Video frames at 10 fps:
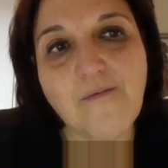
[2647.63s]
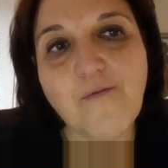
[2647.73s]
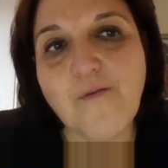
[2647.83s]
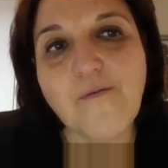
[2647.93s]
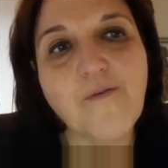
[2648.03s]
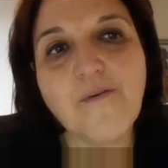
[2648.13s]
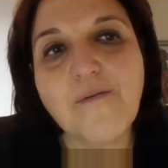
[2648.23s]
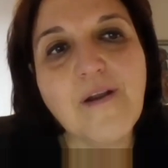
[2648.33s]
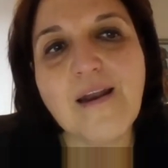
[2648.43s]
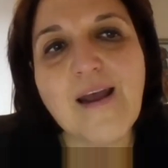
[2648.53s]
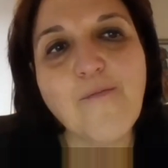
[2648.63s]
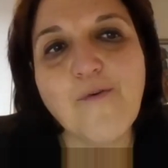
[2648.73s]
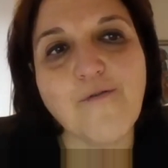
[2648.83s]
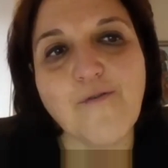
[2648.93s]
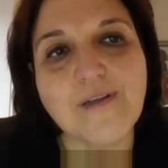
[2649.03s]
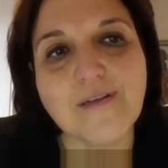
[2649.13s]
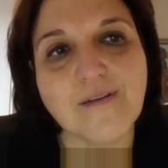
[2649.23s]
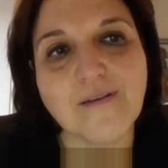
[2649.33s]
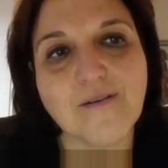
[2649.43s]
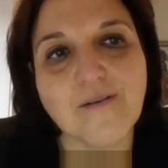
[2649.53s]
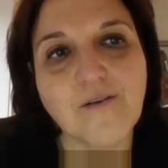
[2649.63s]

for, for a number of reasons.